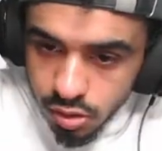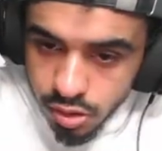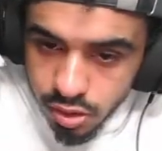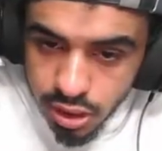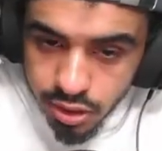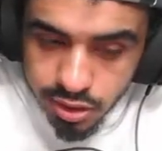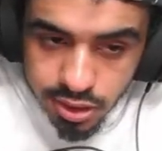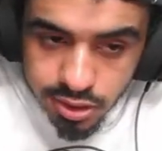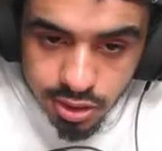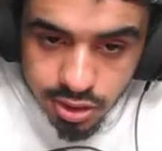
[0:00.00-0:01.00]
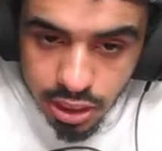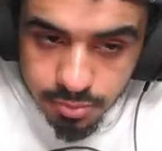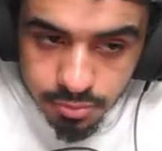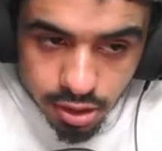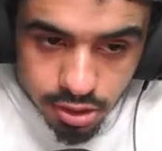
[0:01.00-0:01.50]
Yeah, that, that's a
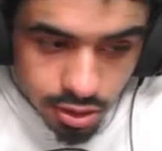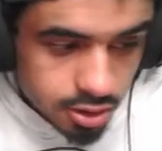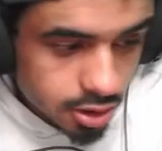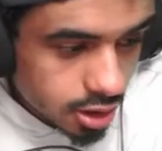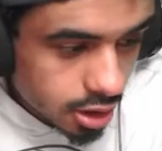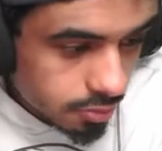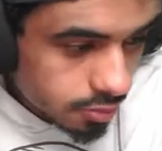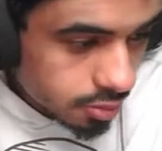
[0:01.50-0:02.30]
scam, guys. That's a scam.